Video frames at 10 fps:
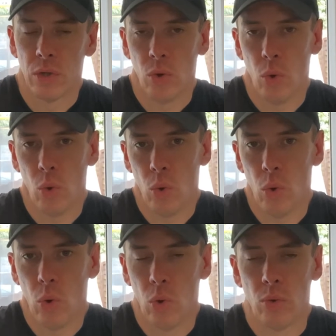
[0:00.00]

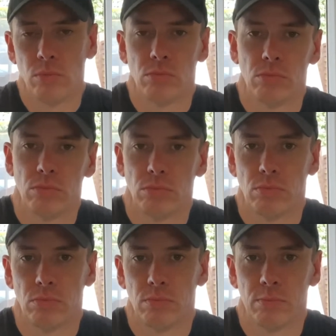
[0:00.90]
or
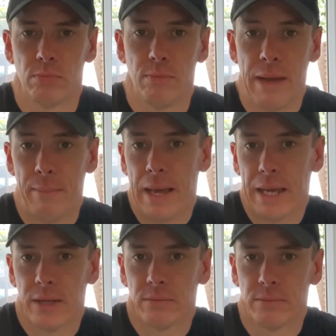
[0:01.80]
matte black,